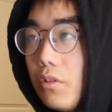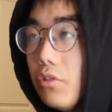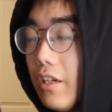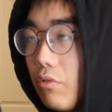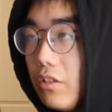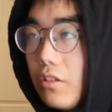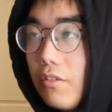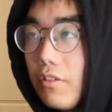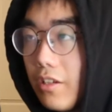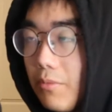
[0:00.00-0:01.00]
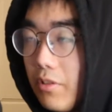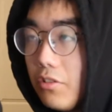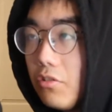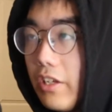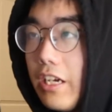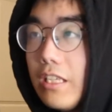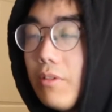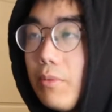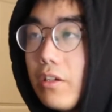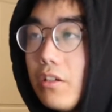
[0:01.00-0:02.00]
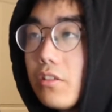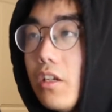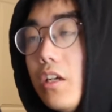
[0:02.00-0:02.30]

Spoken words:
It was like really different compared to the anime because